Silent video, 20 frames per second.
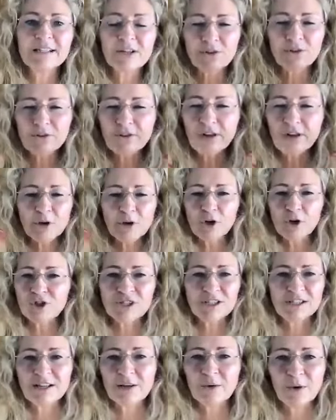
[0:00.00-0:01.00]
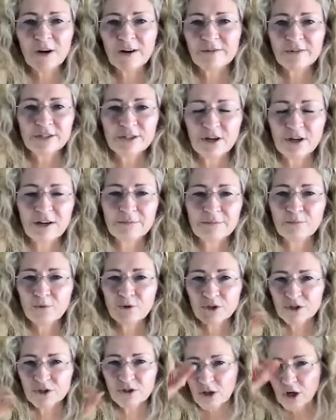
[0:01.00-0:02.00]
Not consciously aware of the time
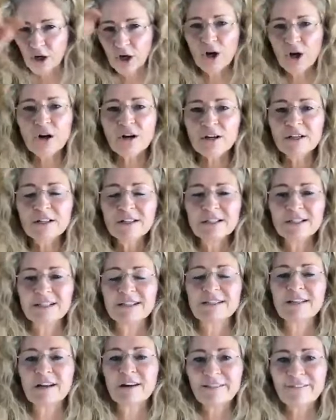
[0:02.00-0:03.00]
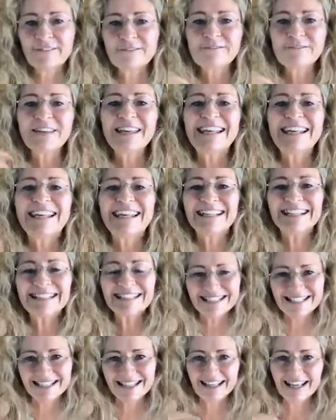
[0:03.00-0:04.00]
watching the clock. It's that I feel
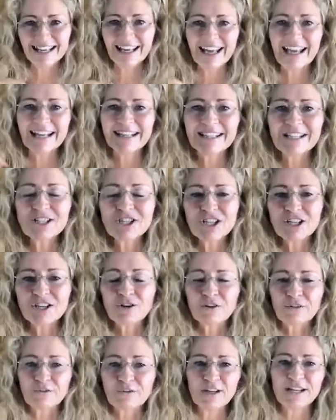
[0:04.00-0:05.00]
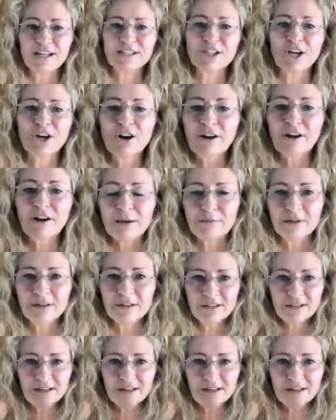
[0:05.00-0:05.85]
into that energy of that time.